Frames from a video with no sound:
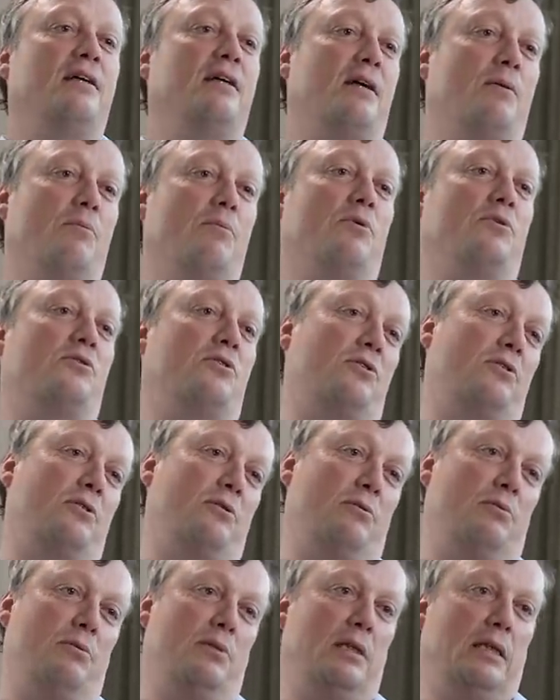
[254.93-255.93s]
he was
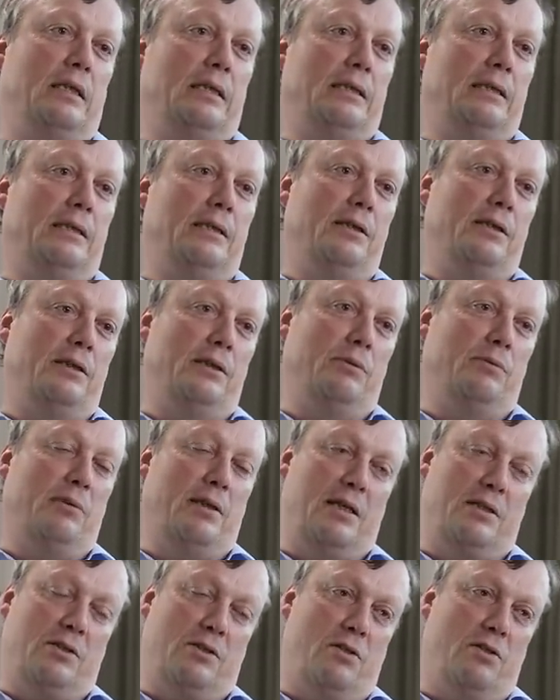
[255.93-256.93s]
when
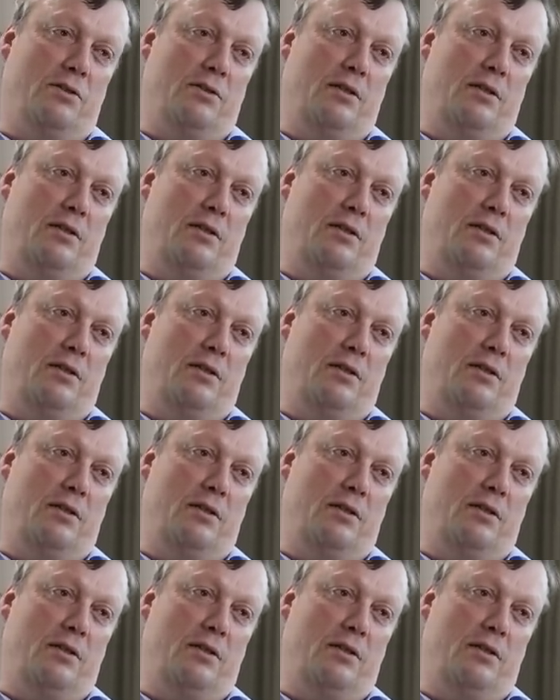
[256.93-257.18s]
I started.